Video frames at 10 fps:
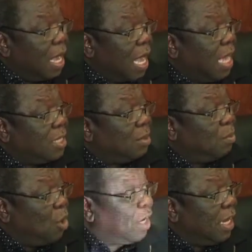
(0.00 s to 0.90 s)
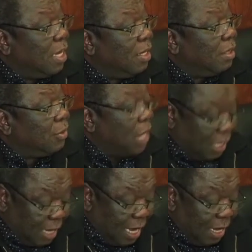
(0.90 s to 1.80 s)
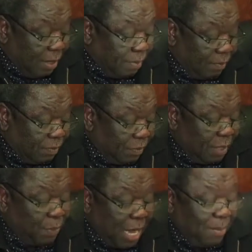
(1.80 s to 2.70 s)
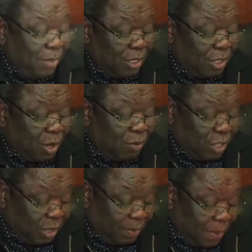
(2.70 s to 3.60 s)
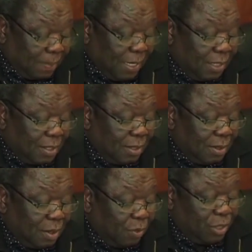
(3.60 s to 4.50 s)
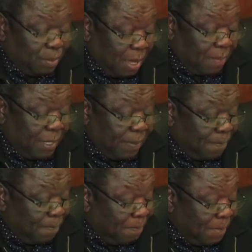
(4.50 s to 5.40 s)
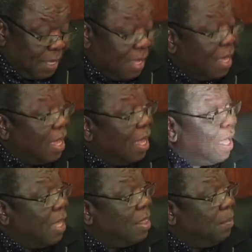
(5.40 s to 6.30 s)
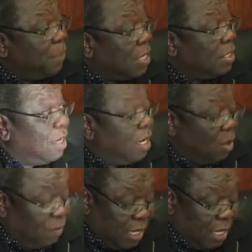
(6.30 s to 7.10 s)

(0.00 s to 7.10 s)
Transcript: As Morgan Tsvangirai, the Prime Minister of this Republic of Zimbabwe, and the President of the